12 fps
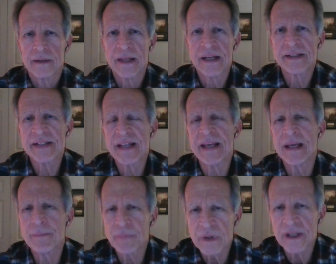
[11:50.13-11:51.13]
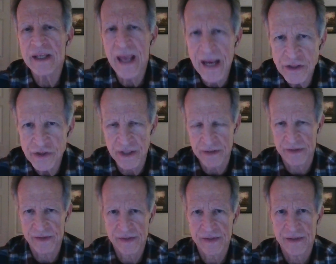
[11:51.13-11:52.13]
that it's the
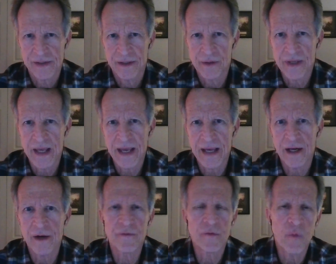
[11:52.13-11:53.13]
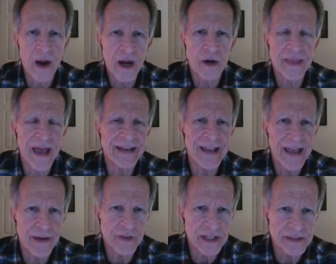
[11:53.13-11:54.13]
implications okay, of where that
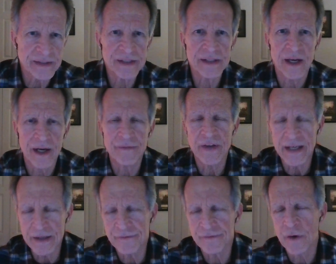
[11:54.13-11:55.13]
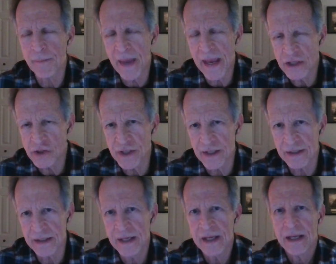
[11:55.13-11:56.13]
evidence of
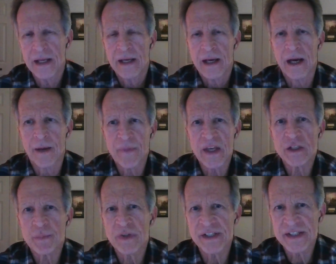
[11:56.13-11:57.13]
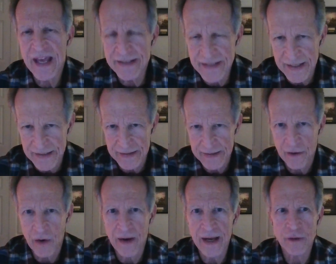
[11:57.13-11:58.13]
information um, is presented,
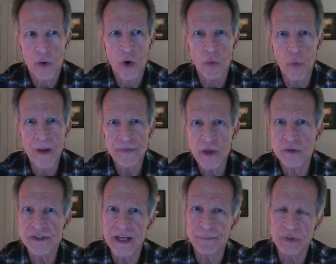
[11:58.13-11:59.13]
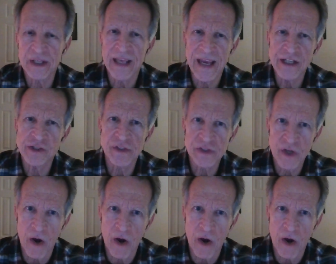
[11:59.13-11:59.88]
all right, or what those implications